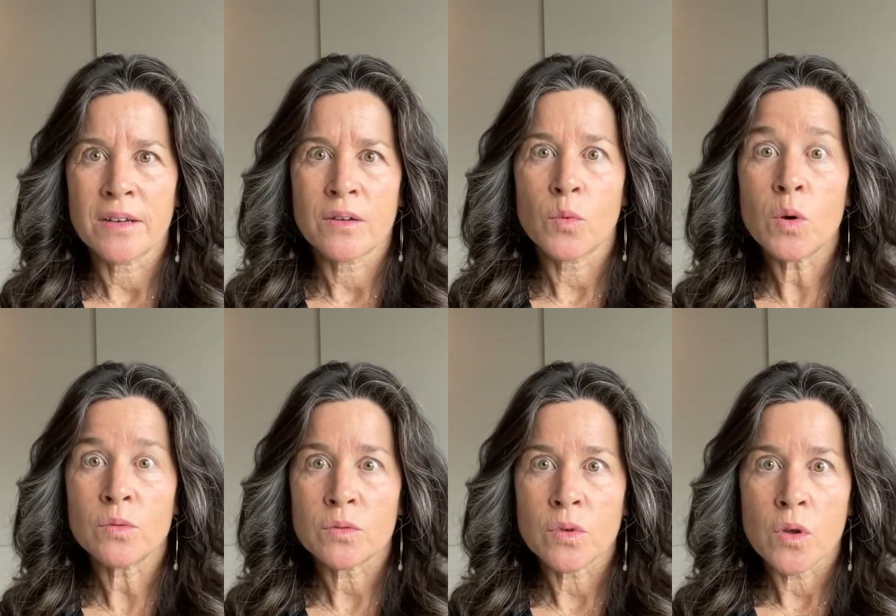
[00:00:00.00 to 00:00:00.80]

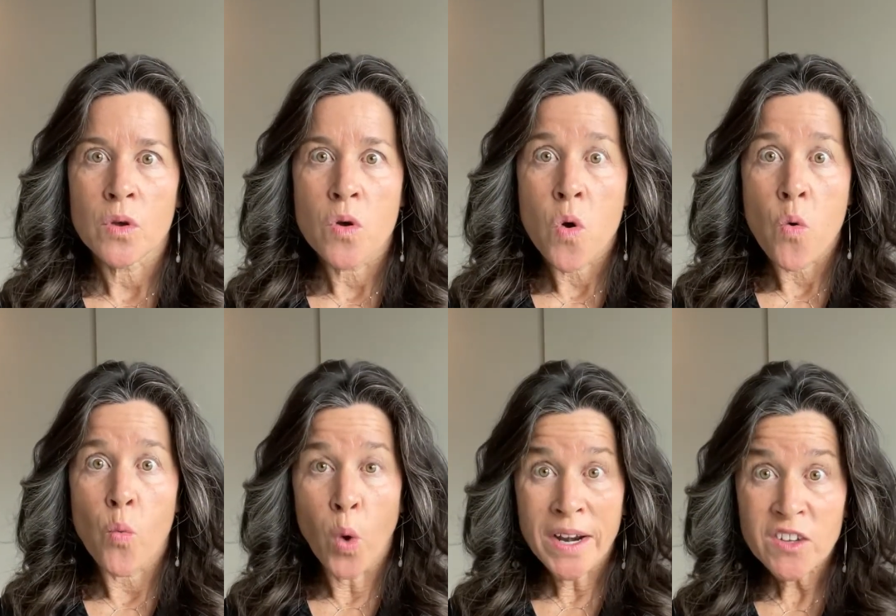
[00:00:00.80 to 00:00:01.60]
Well,
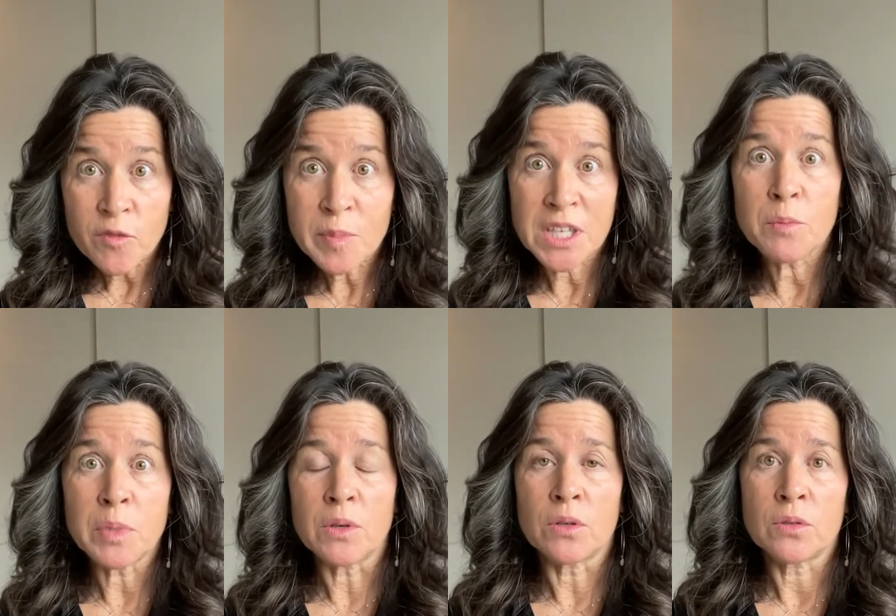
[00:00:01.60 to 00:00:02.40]
what if
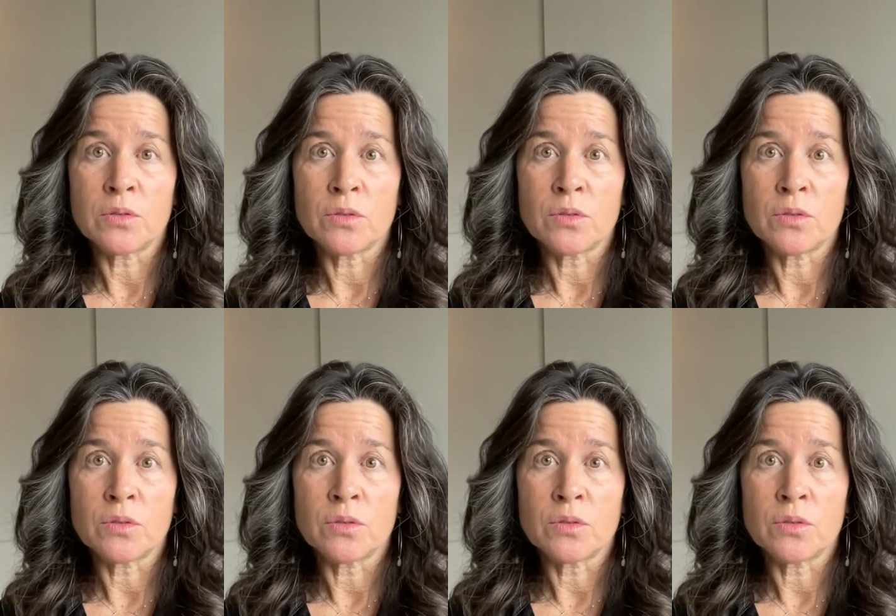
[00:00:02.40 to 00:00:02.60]
people